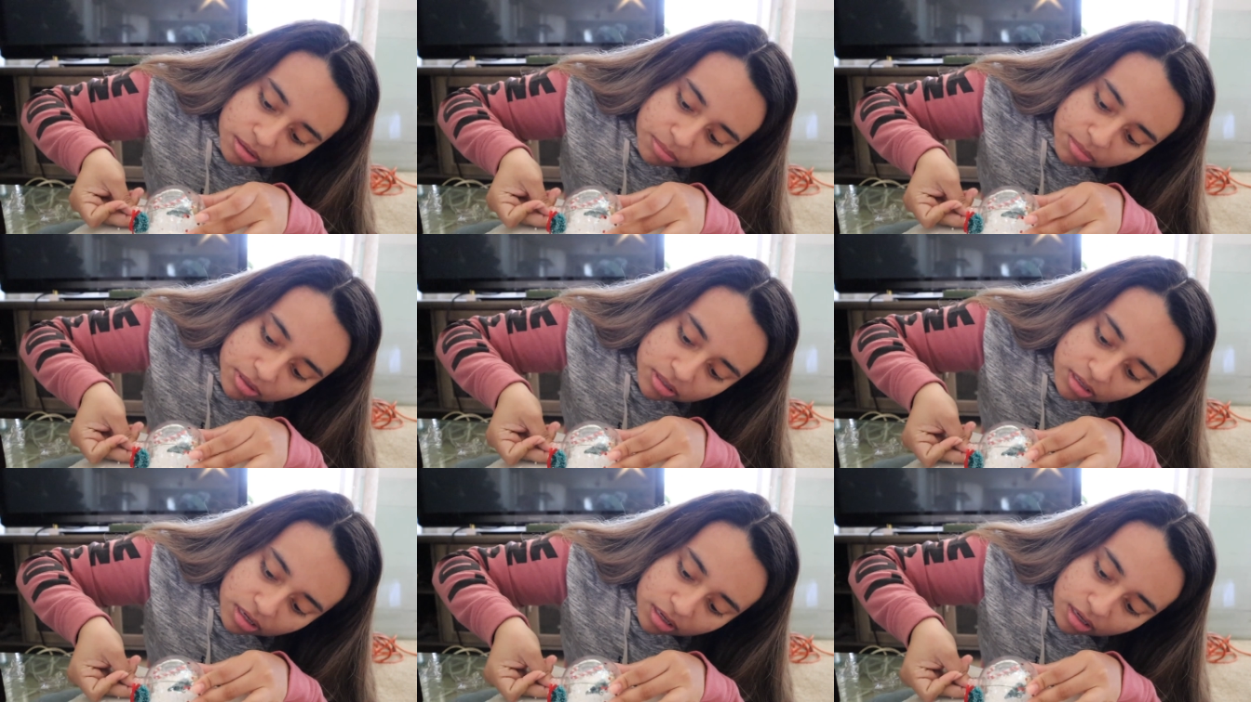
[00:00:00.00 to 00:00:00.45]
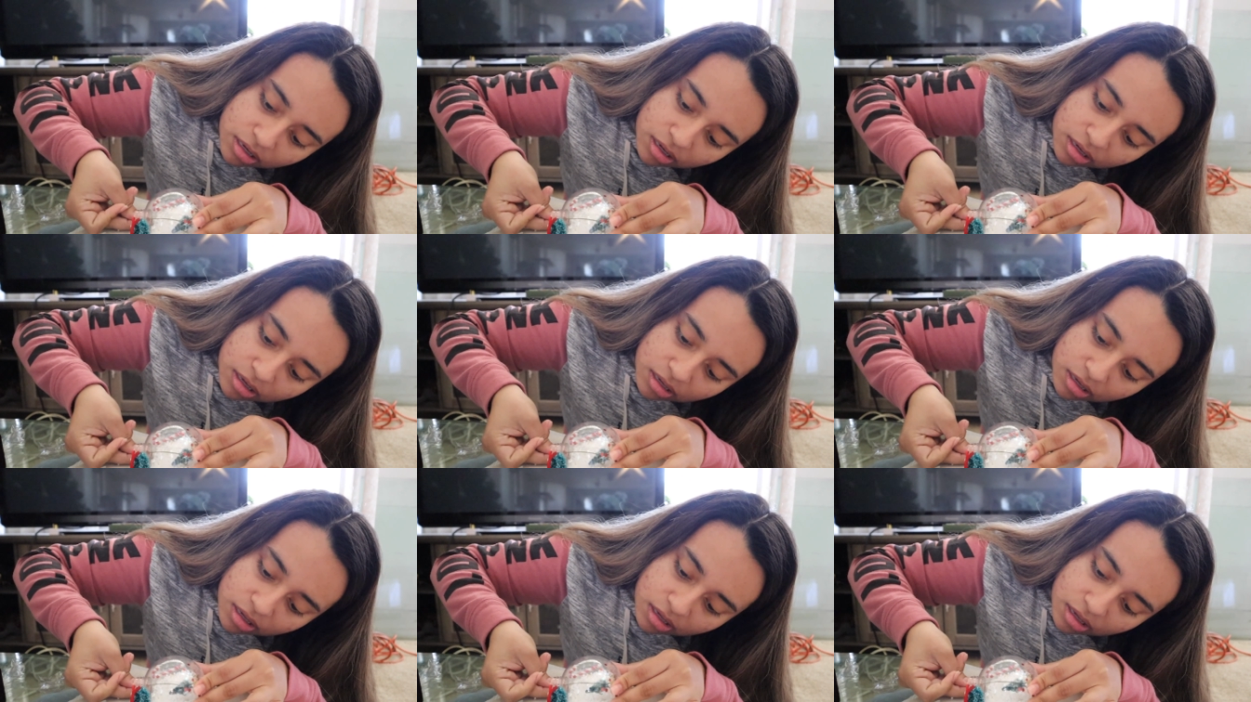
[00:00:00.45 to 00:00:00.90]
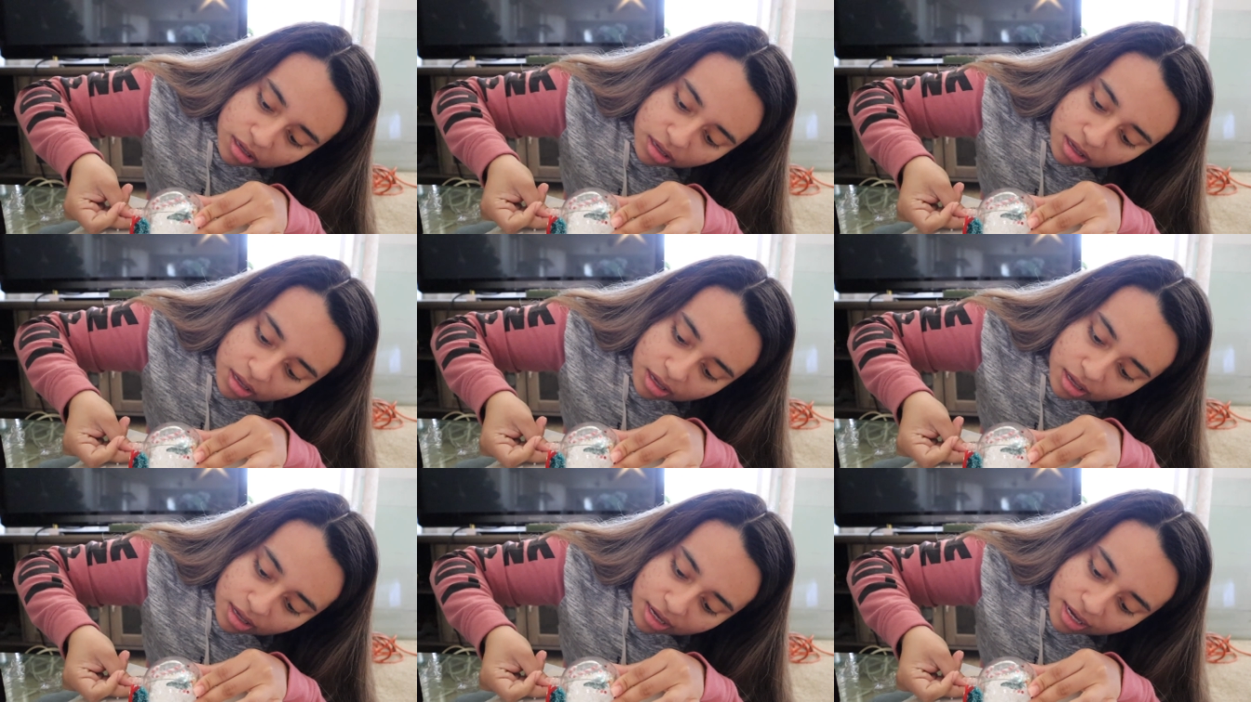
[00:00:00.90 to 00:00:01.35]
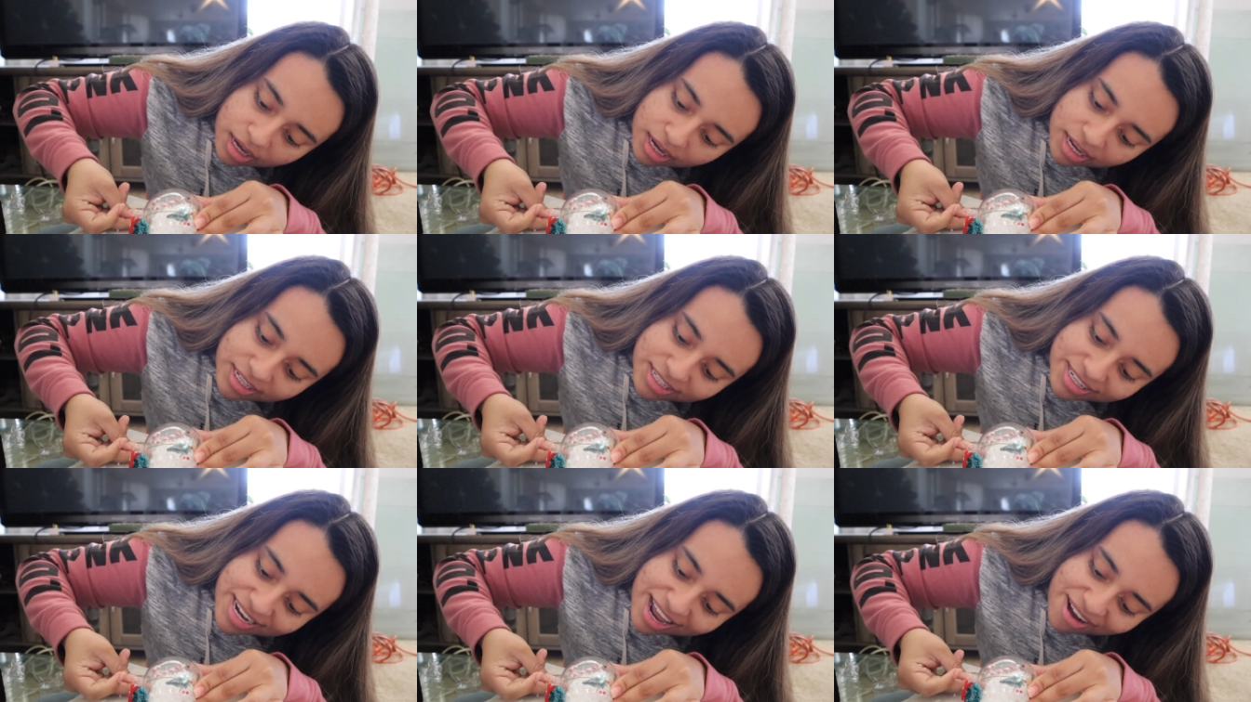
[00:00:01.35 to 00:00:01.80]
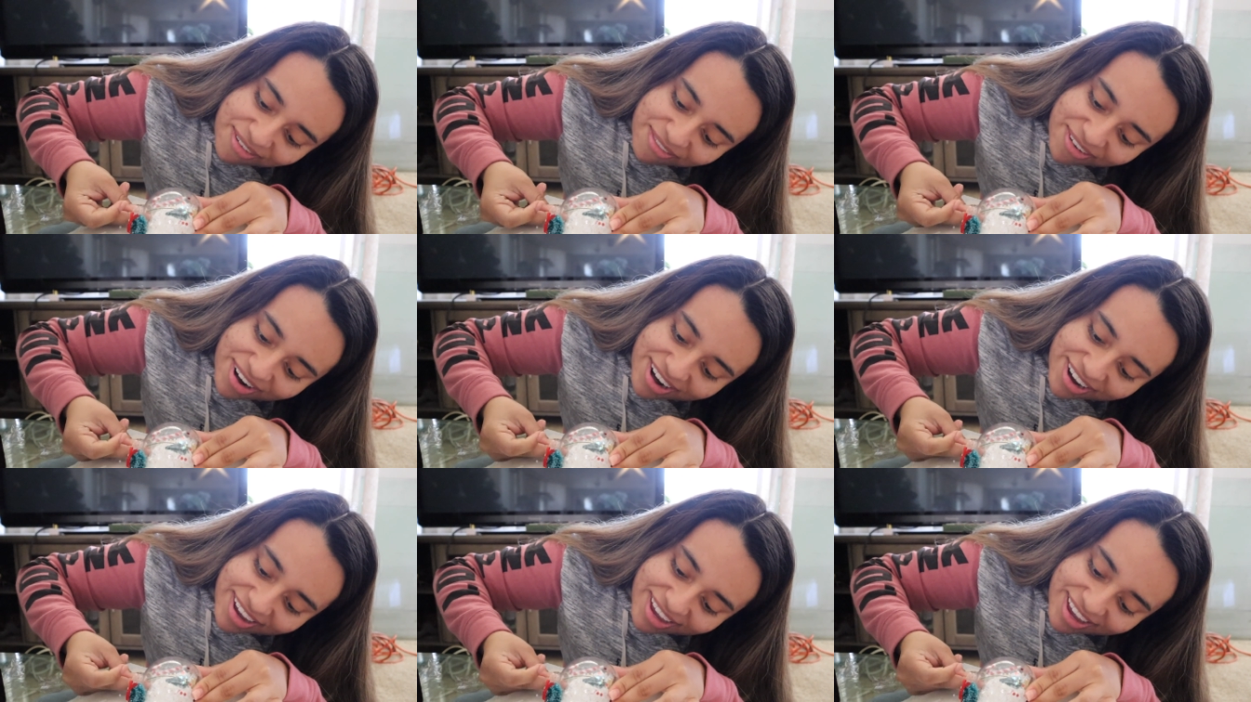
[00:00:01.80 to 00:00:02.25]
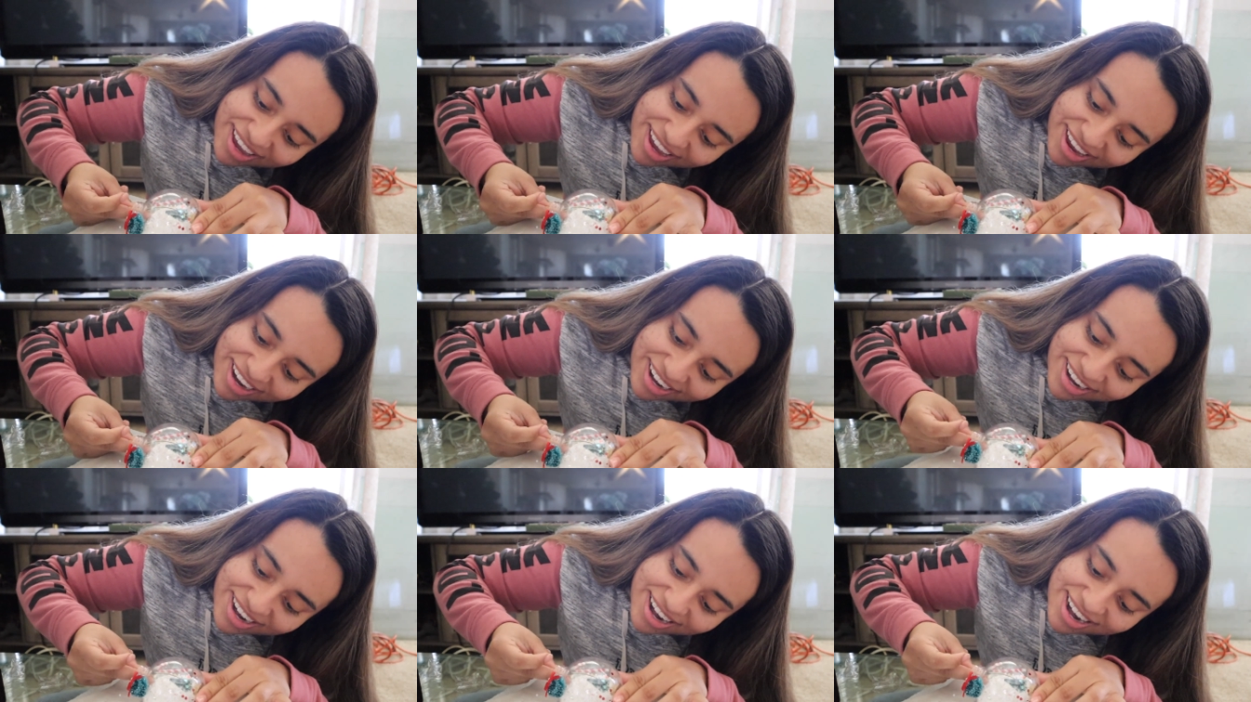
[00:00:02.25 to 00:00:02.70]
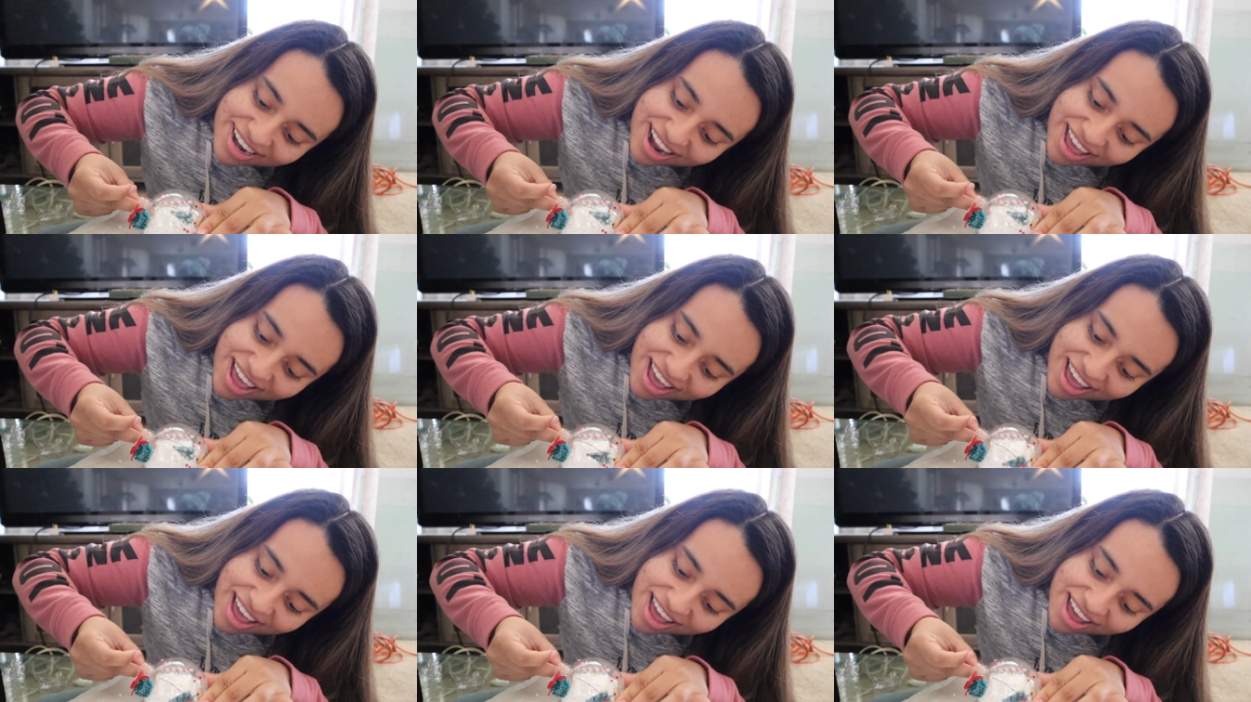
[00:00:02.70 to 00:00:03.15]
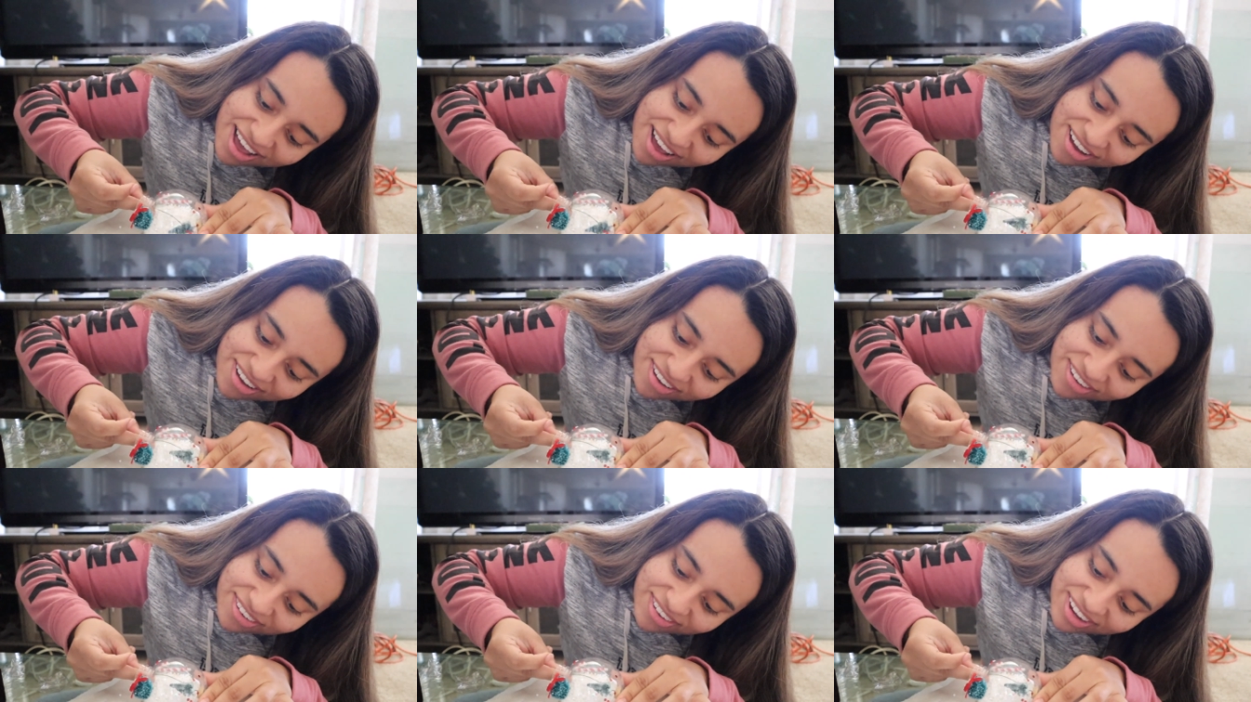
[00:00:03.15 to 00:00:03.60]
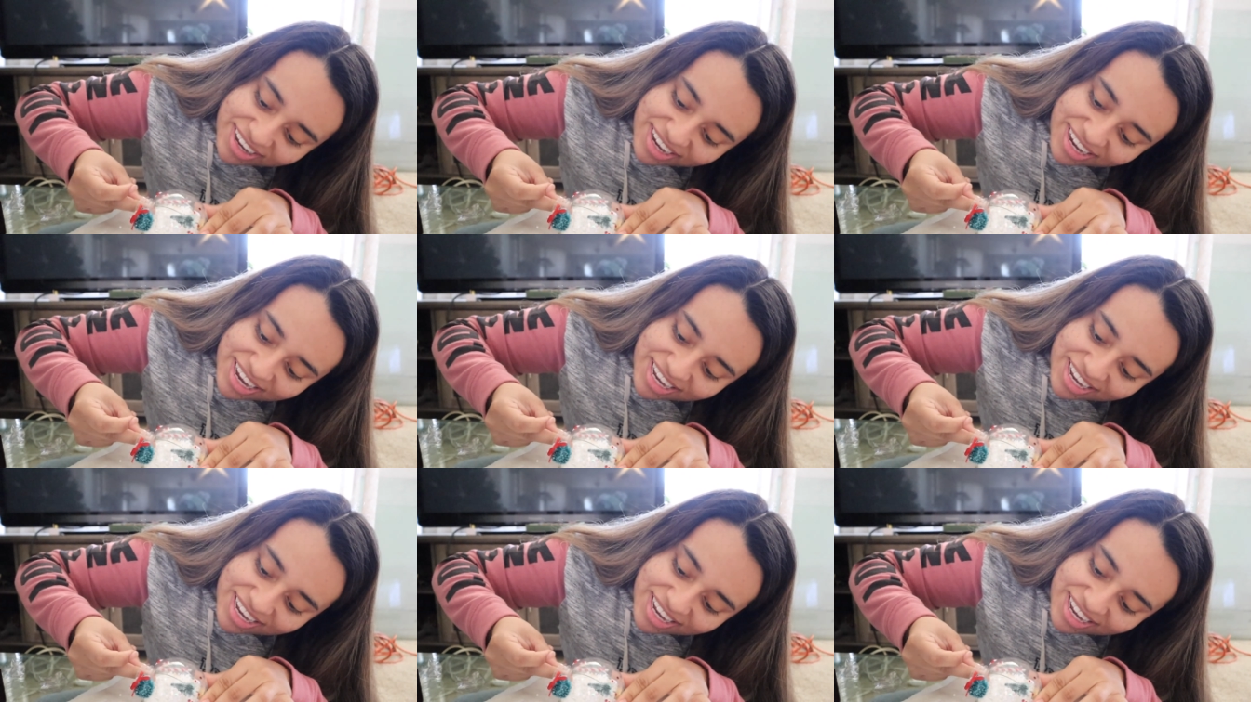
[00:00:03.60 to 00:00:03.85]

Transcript: Give me a second. It's not working, no.